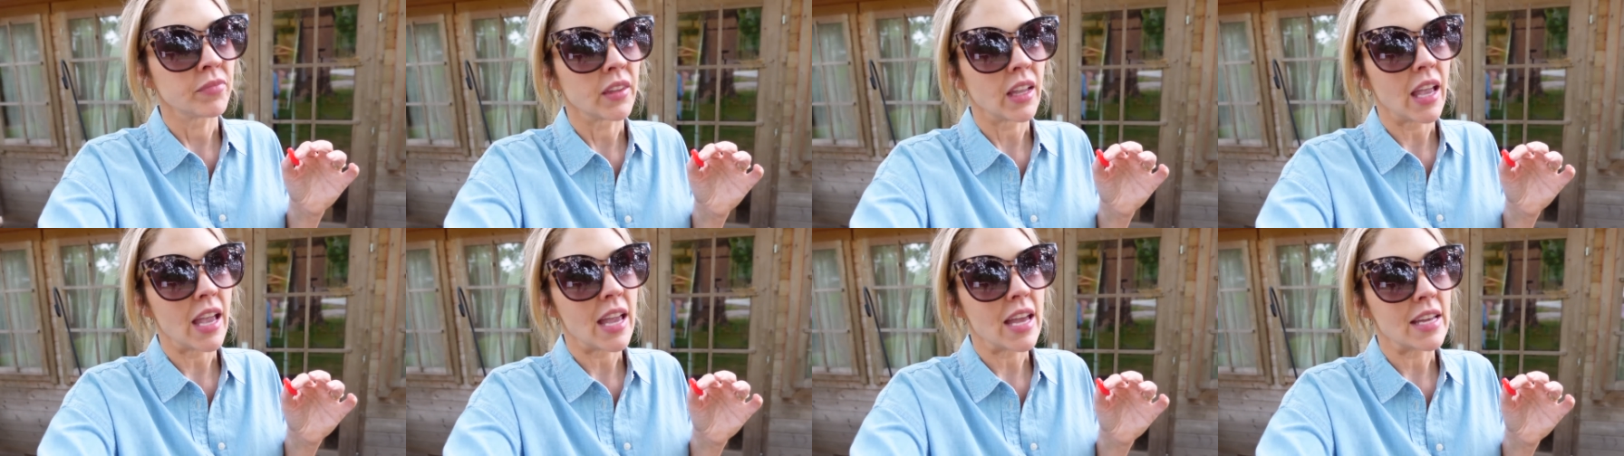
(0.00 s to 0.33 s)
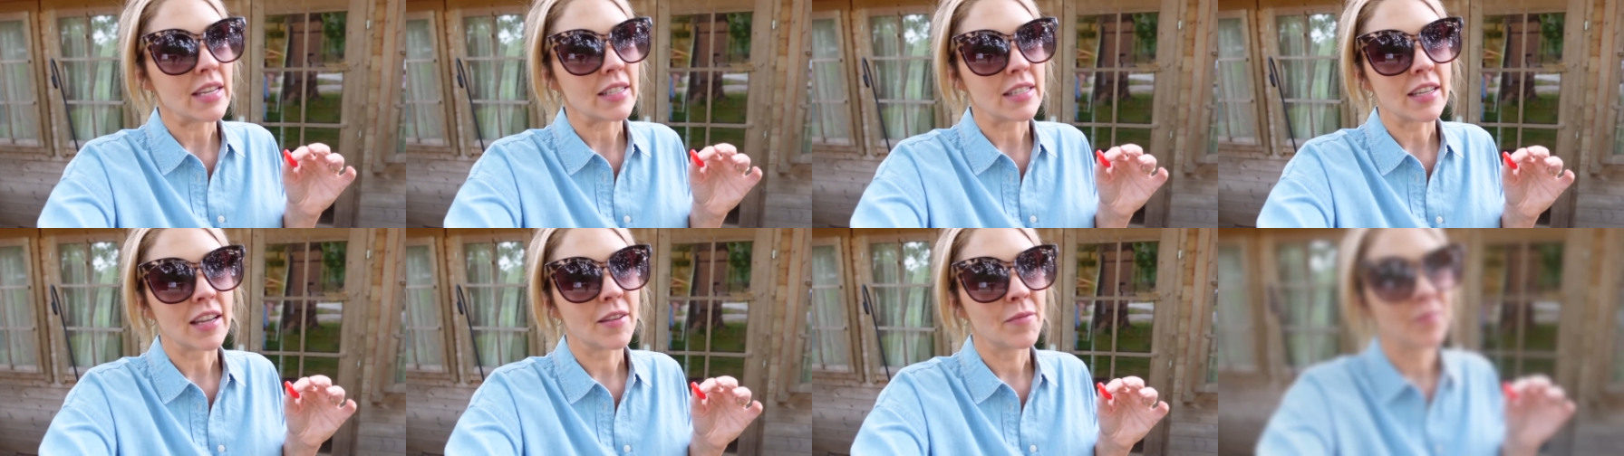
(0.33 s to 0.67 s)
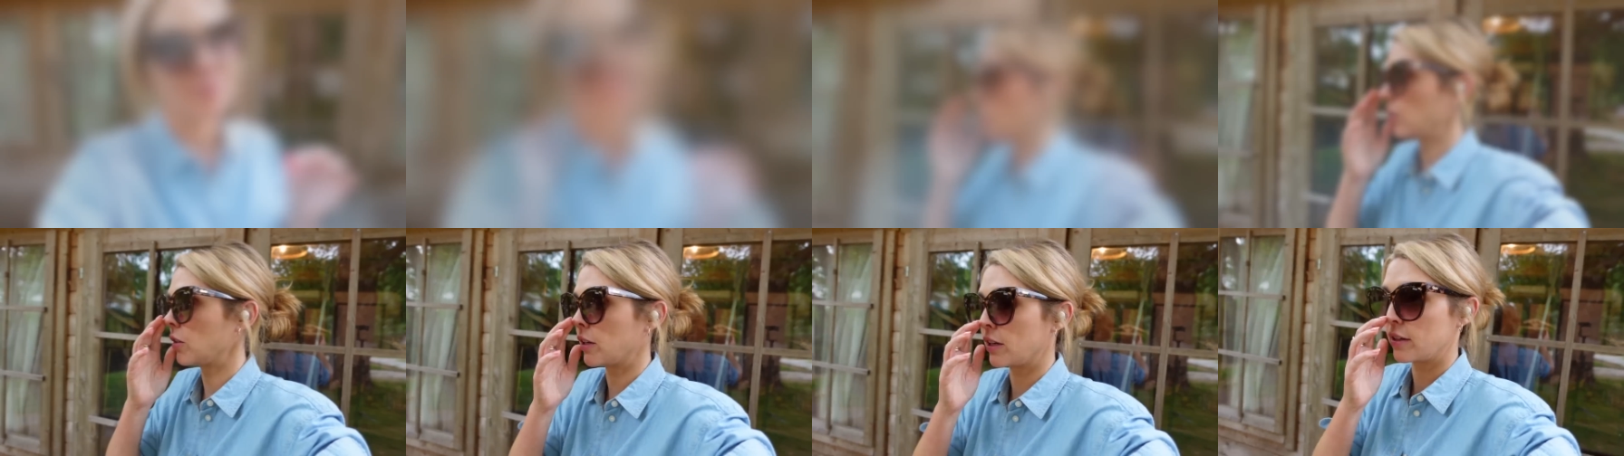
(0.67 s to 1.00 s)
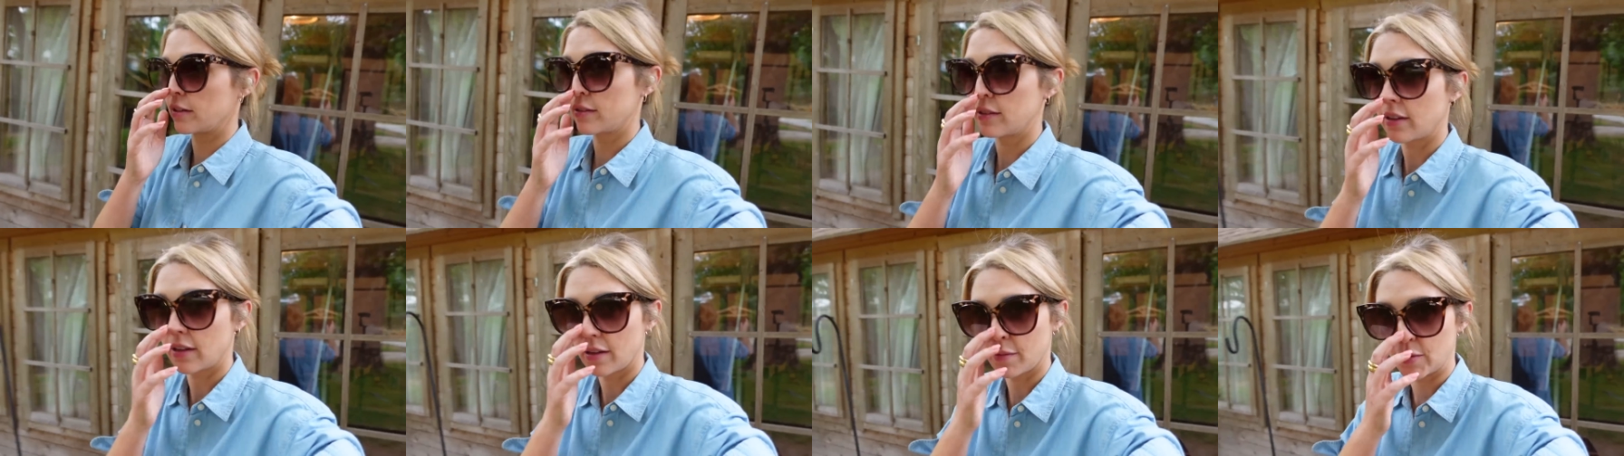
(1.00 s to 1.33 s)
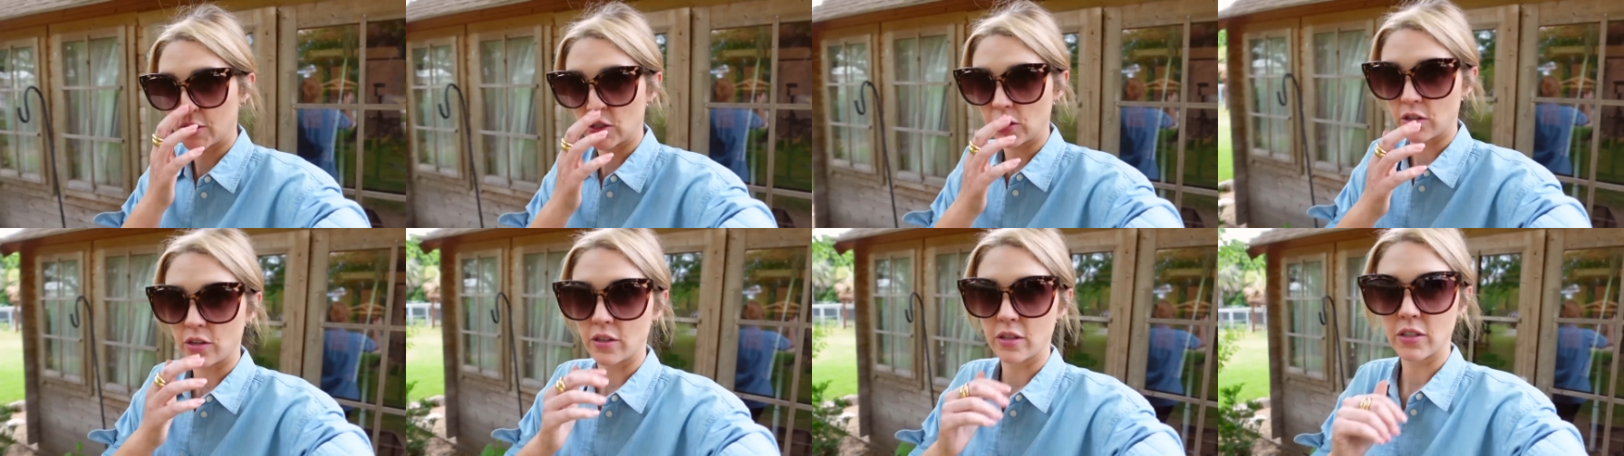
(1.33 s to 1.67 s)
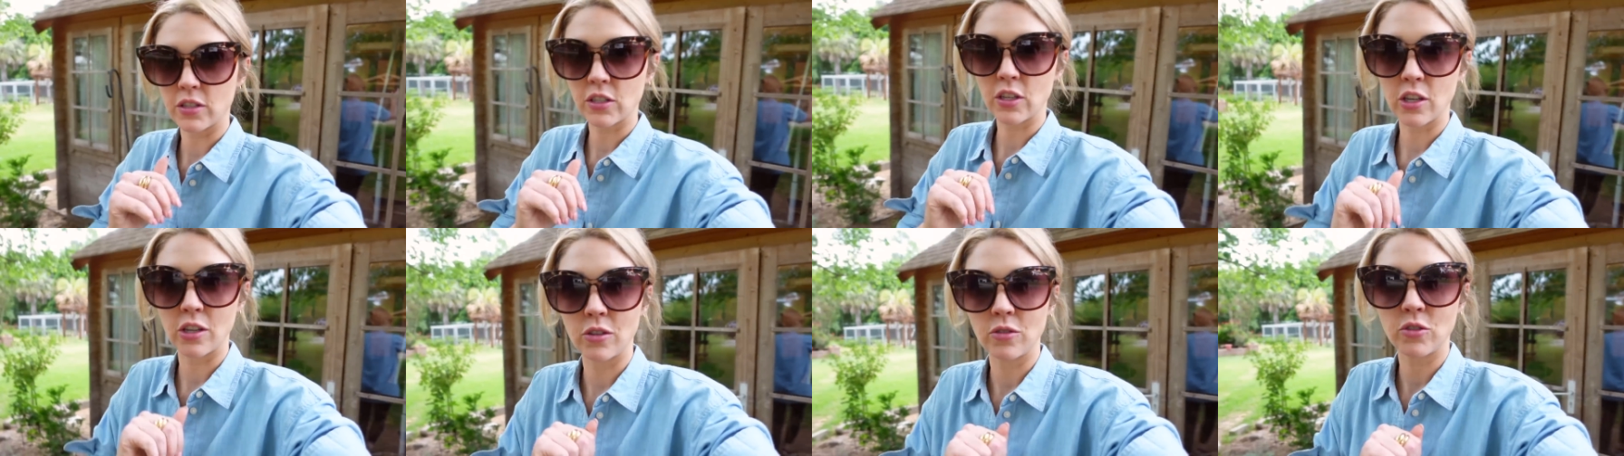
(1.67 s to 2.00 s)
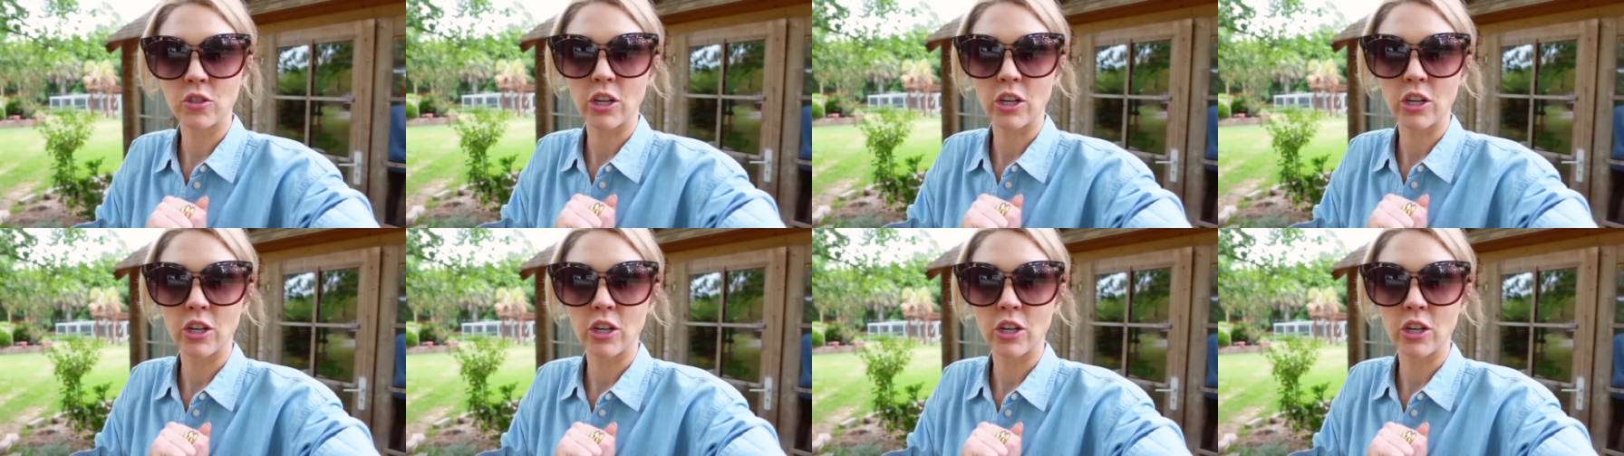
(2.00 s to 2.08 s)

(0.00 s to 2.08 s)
And hold on, I'm gonna show you this cute